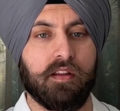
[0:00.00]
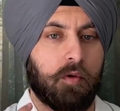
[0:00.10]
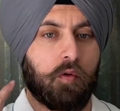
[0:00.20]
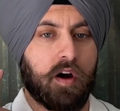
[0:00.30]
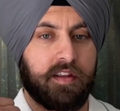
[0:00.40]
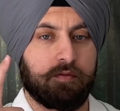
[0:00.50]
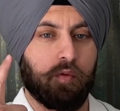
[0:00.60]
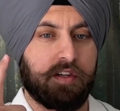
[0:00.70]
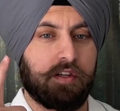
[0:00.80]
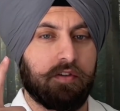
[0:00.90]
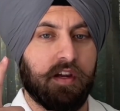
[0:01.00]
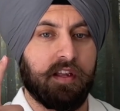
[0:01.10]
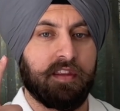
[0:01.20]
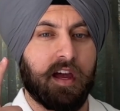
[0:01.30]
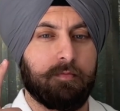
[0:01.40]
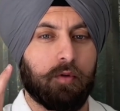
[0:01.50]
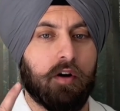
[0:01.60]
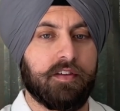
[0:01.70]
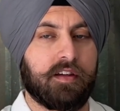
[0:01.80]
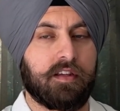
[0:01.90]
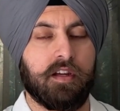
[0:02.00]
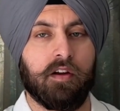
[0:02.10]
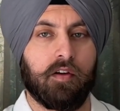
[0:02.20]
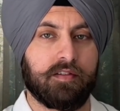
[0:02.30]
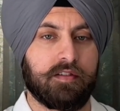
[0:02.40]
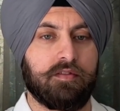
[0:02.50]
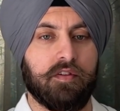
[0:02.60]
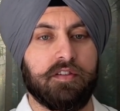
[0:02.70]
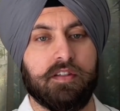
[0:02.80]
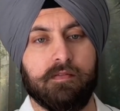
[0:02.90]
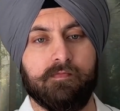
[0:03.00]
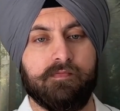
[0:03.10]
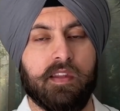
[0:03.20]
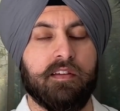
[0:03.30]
Number 1 is what you did in that project or situation.